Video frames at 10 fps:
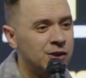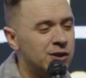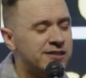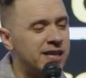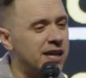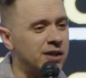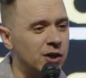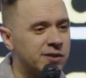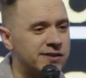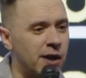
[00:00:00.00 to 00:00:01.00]
You're setting
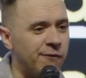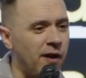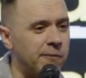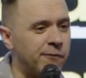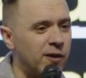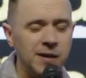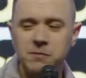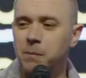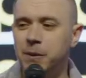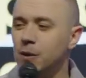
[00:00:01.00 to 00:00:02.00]
yourself up for
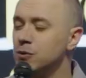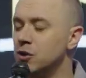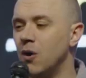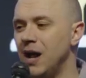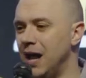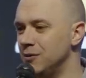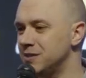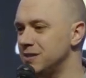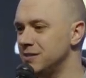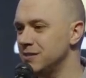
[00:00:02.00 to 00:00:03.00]
Him to build your
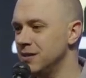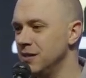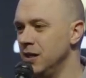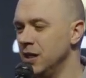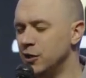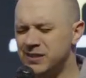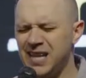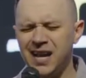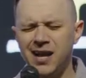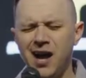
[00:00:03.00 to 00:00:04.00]
house. You're
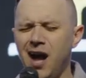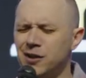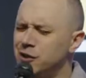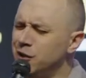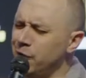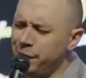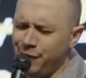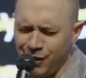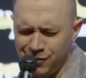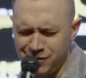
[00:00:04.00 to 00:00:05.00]
saying, God, you're
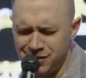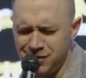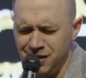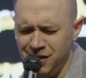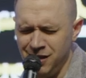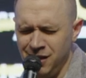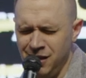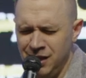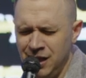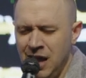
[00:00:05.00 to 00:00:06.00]
first.
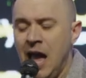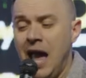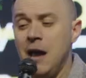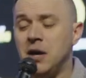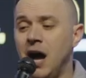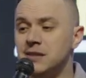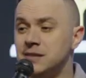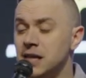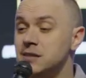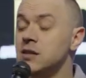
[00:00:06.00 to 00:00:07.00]
And God
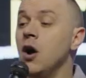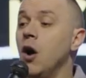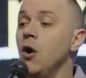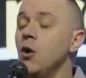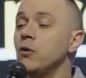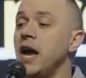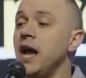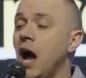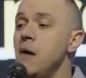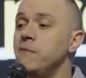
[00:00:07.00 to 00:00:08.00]
says, Oh,
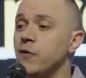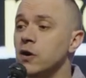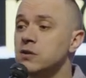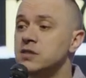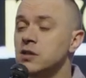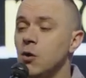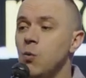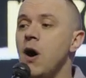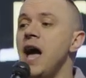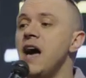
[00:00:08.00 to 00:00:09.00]
okay, I'm first.
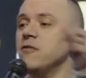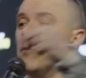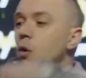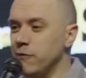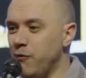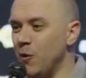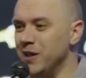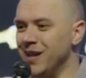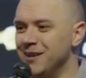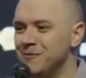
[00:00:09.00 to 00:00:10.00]
Well, I have more for
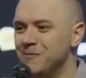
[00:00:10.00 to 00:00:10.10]
you.